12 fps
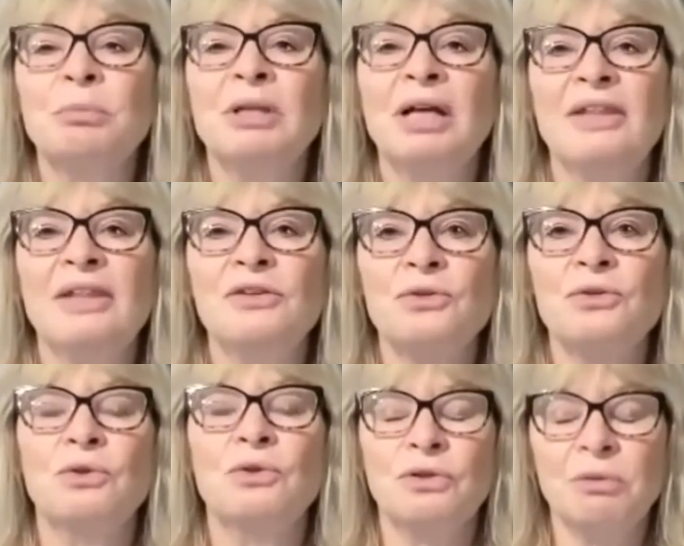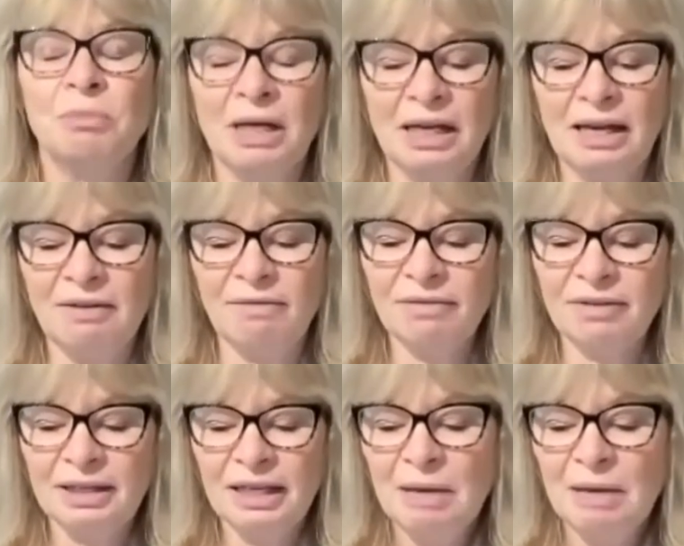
apply this truth to my life